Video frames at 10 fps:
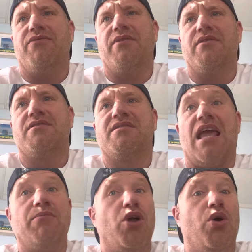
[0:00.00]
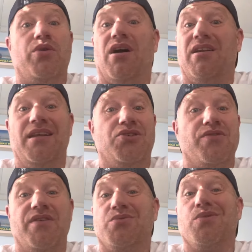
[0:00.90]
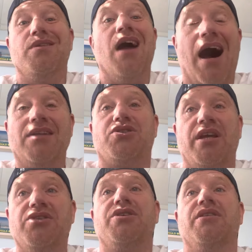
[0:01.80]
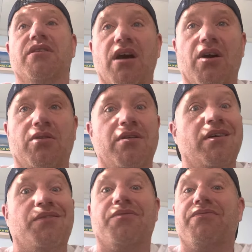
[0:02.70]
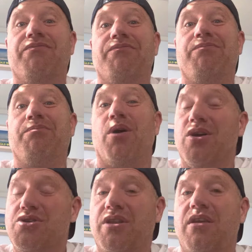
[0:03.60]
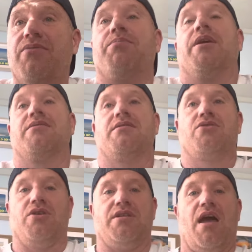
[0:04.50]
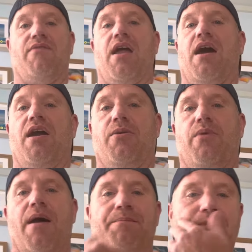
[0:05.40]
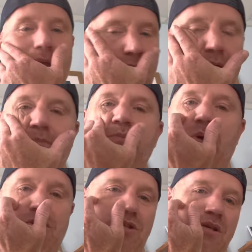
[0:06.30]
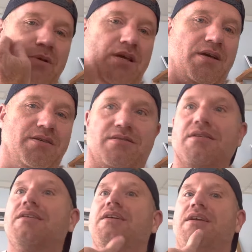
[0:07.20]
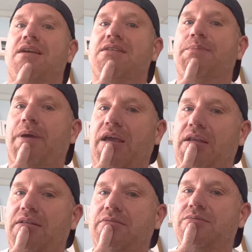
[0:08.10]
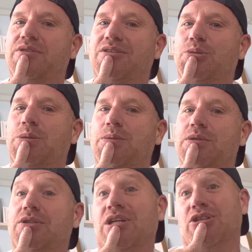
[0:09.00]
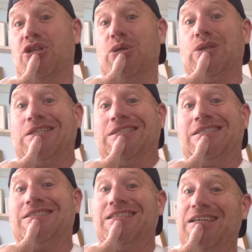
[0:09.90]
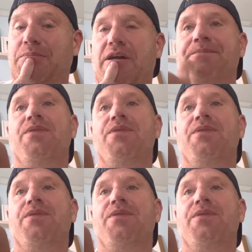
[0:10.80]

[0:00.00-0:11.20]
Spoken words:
Same load on each of these. We're not changing the load, partially because it's good to have that higher rep, partially because it's a pain when you get two people to change a load on a landmine.